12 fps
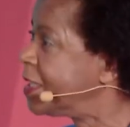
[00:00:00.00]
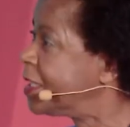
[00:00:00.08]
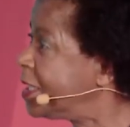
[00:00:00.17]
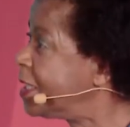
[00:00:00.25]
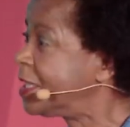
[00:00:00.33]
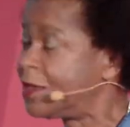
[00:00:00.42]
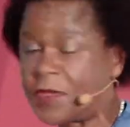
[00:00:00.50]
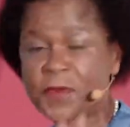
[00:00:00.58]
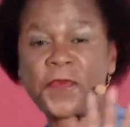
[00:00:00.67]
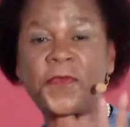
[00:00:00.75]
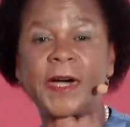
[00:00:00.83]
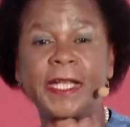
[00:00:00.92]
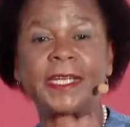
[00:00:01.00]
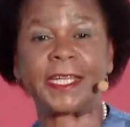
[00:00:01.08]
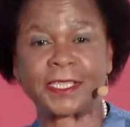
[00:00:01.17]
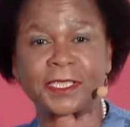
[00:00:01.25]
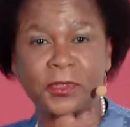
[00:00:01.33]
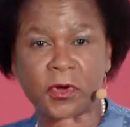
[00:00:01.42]
He even
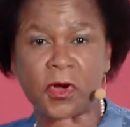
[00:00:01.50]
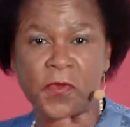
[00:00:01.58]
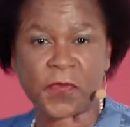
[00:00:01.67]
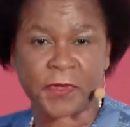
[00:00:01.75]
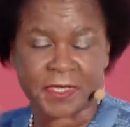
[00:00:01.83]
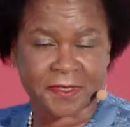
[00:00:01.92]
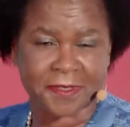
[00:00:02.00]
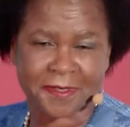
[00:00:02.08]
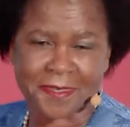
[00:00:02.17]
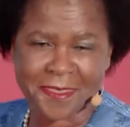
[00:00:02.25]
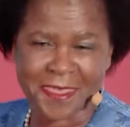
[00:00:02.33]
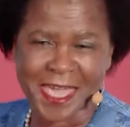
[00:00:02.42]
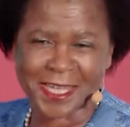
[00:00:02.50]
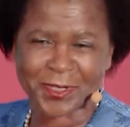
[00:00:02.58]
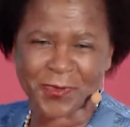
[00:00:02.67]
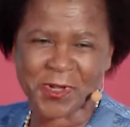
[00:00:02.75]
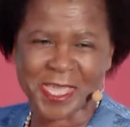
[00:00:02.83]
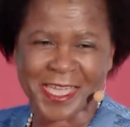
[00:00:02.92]
funded the conference
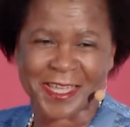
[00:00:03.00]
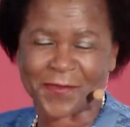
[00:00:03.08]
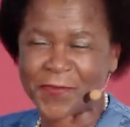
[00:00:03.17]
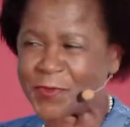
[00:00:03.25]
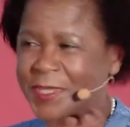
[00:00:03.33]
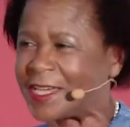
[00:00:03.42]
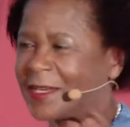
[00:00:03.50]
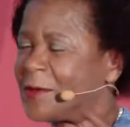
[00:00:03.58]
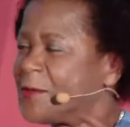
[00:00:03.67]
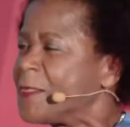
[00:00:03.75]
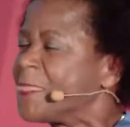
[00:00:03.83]
that we had for that.